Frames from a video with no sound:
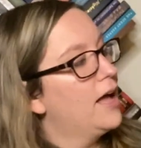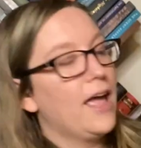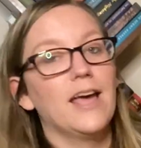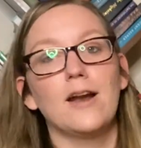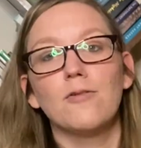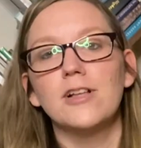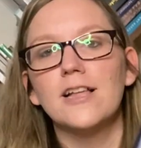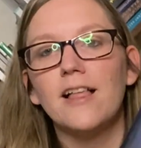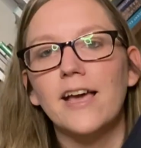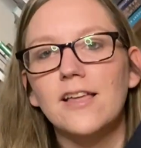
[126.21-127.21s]
And I really
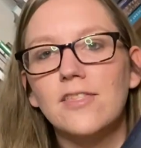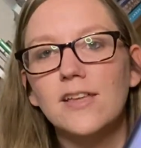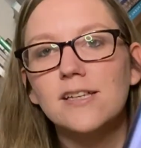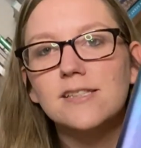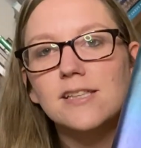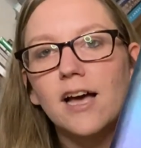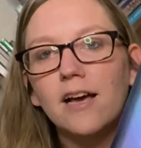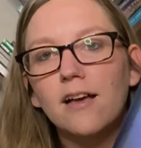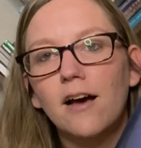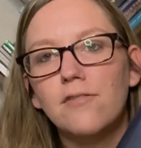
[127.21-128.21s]
like this
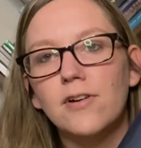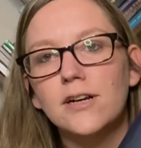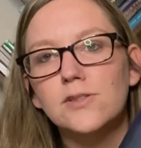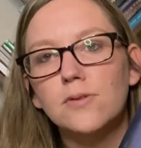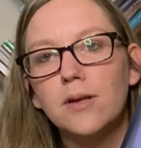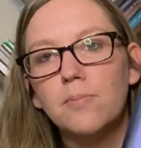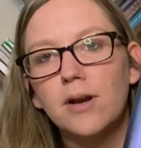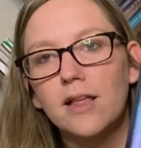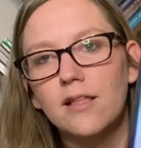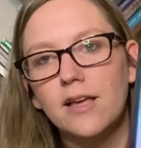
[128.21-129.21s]
cover. It's really
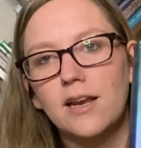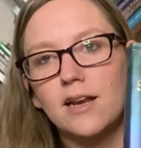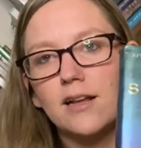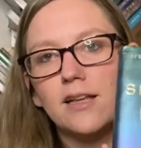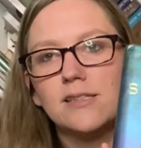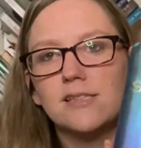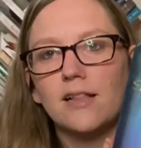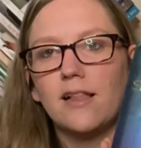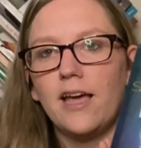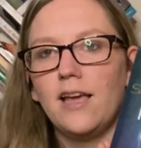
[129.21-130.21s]
pretty. Look at it against the
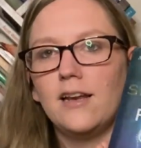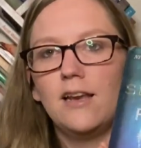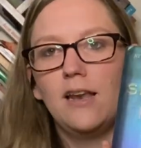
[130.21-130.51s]
light.